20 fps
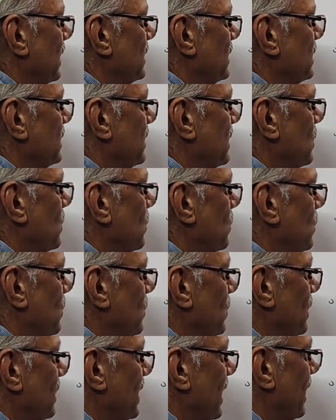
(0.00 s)
is equal
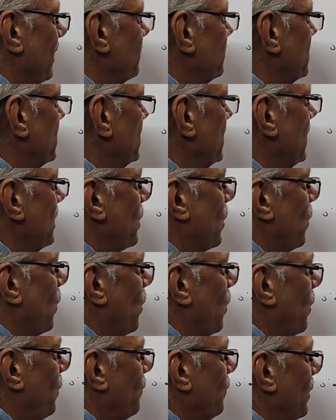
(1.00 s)
to fc
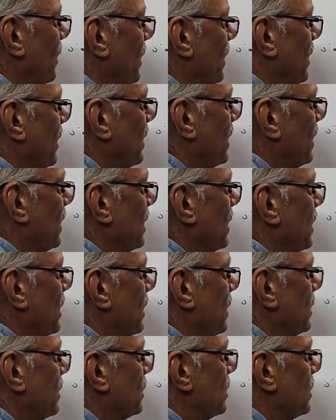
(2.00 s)
of e